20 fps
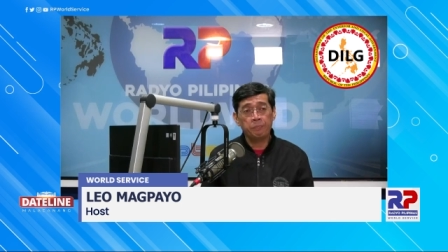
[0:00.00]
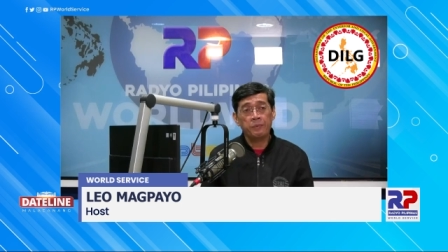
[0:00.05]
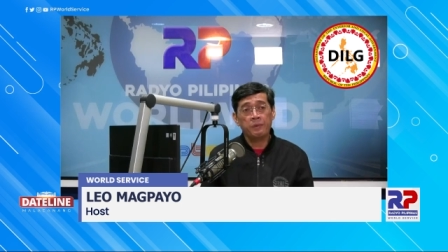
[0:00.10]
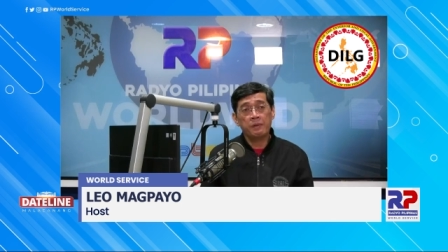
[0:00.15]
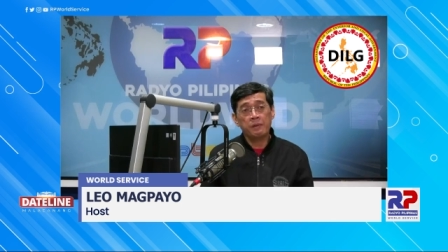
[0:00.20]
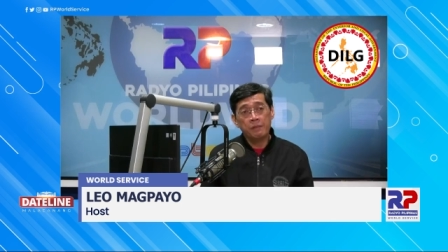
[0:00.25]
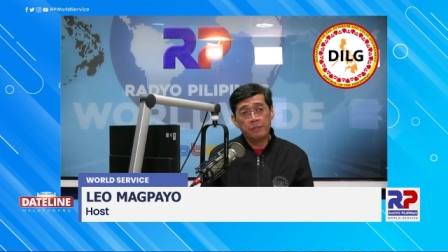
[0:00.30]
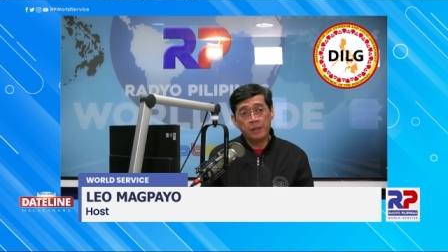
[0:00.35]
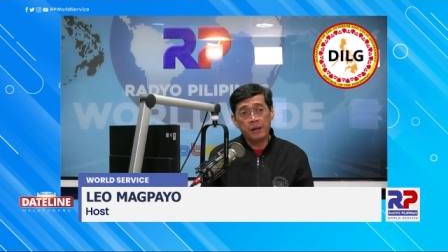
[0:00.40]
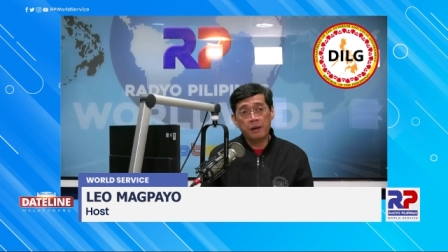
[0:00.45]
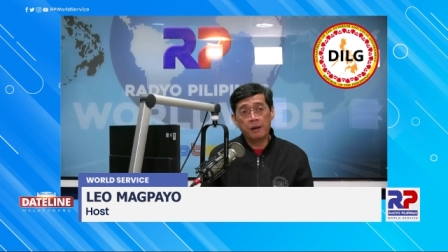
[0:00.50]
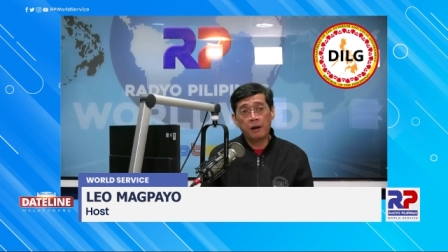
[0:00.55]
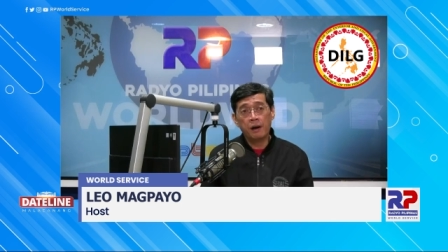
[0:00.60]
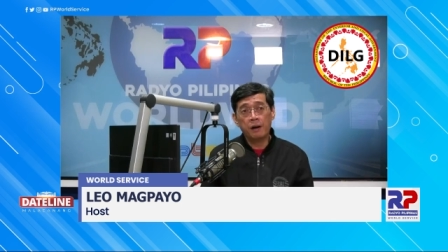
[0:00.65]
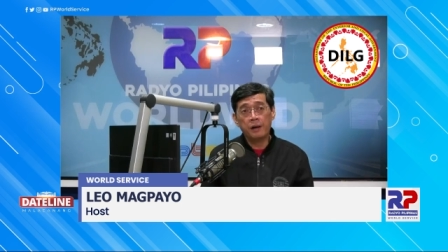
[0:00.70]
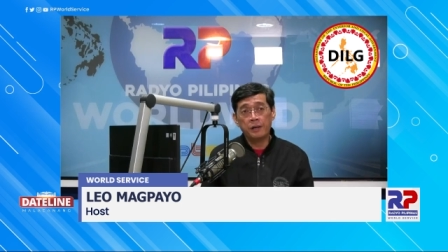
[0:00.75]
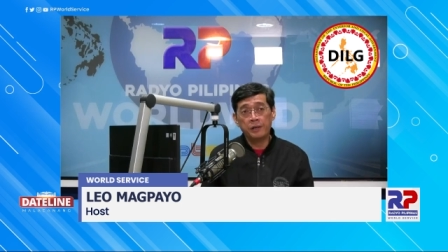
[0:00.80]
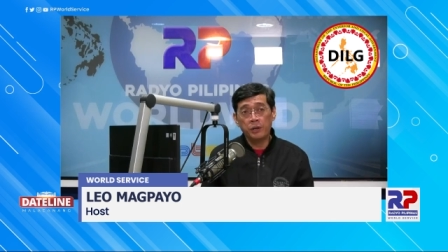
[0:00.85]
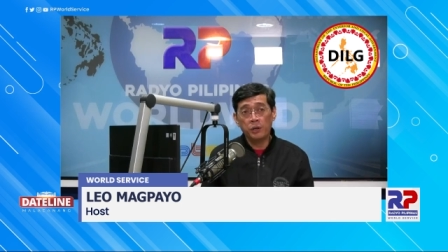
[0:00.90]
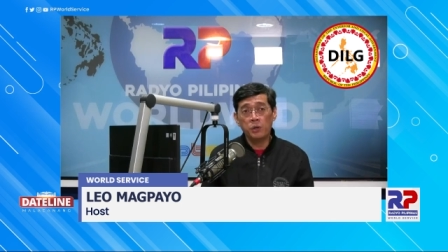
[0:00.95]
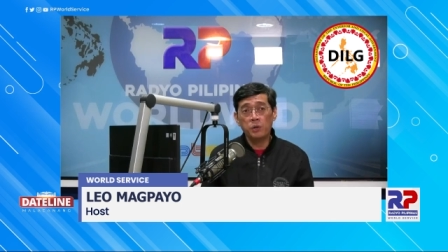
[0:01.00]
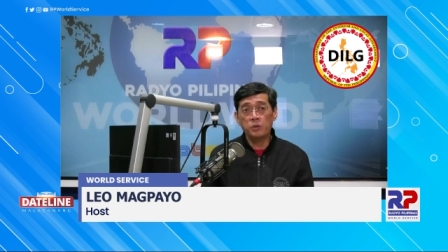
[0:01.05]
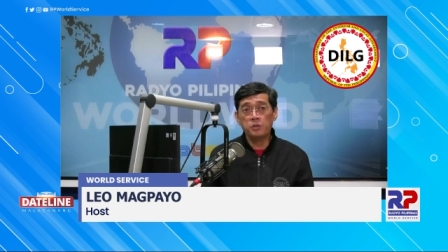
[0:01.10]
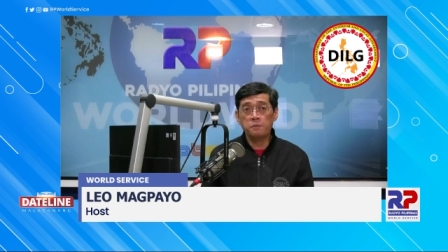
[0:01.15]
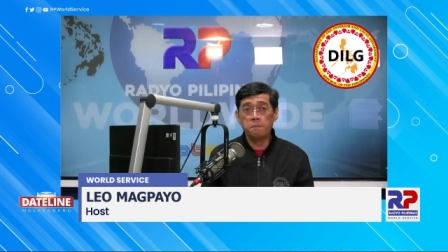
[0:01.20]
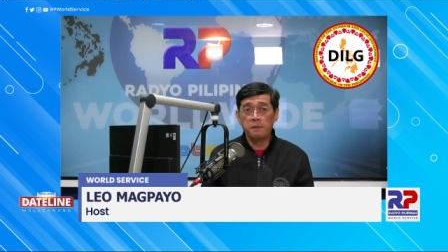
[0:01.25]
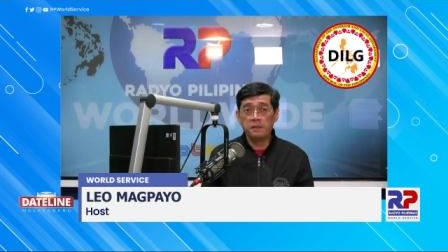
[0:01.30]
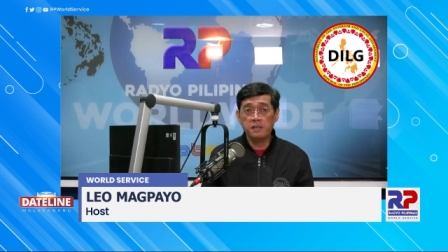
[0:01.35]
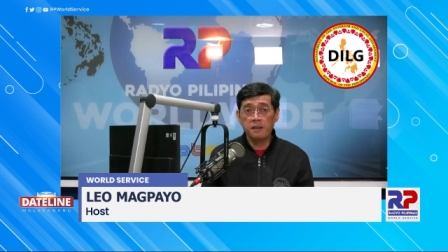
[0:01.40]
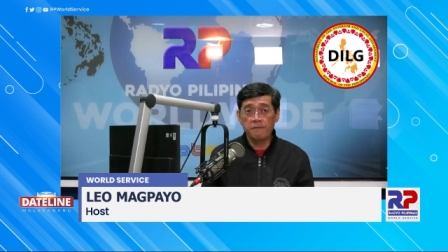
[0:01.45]
There are no
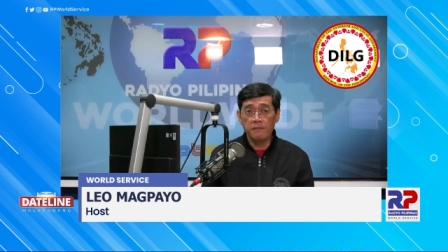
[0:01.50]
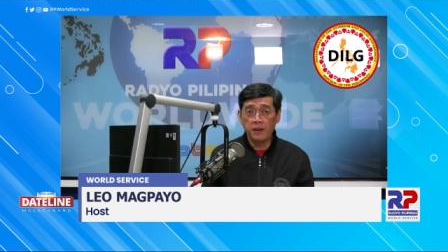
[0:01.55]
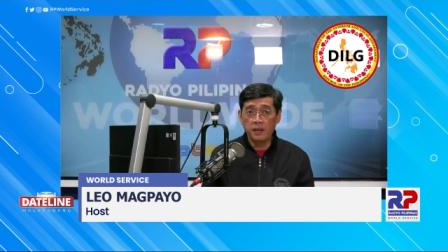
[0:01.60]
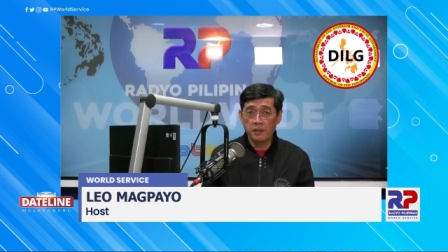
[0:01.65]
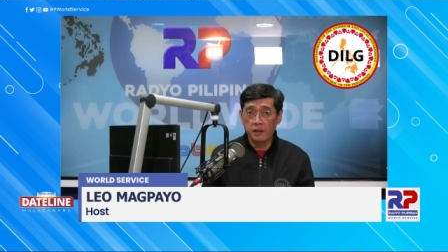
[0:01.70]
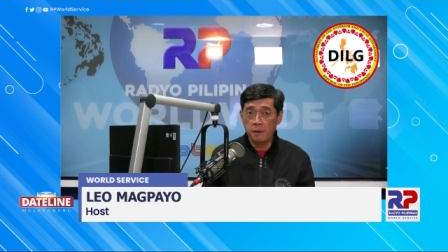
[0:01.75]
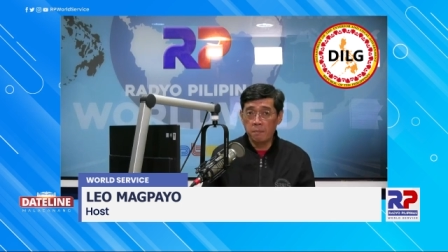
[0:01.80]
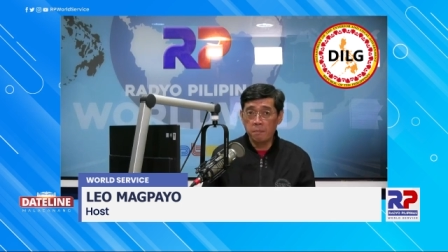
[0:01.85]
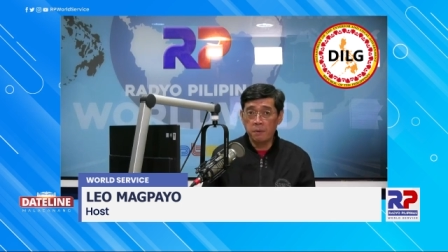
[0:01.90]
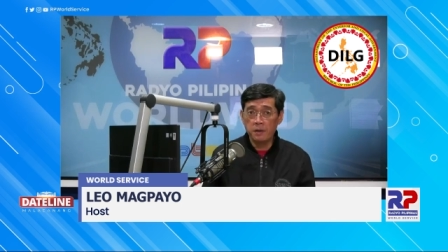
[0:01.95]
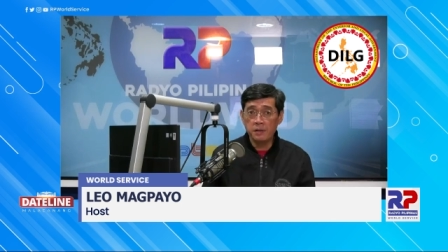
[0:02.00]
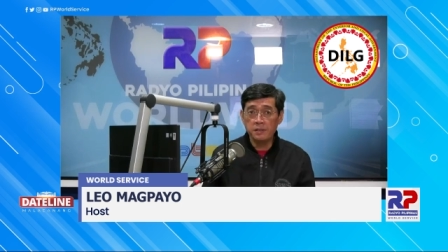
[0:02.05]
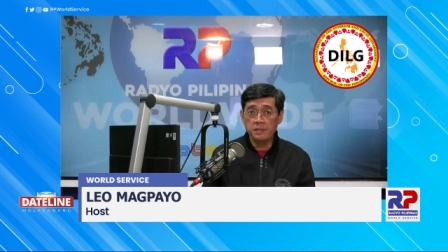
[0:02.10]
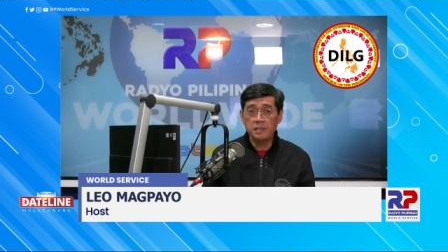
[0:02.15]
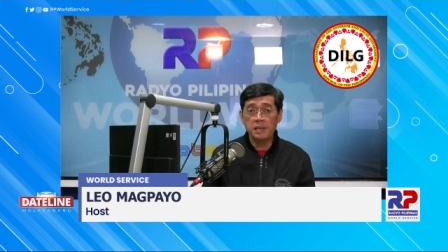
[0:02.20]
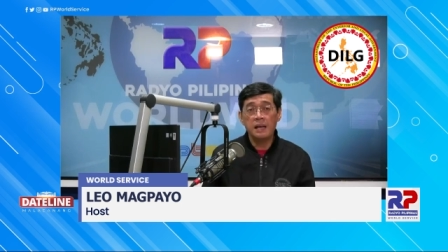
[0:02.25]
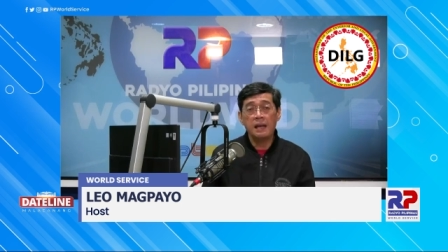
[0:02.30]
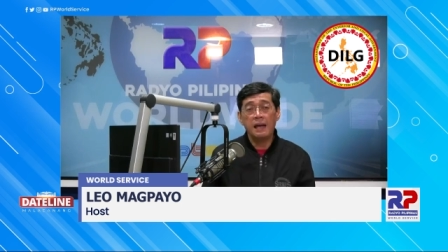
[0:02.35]
specific numbers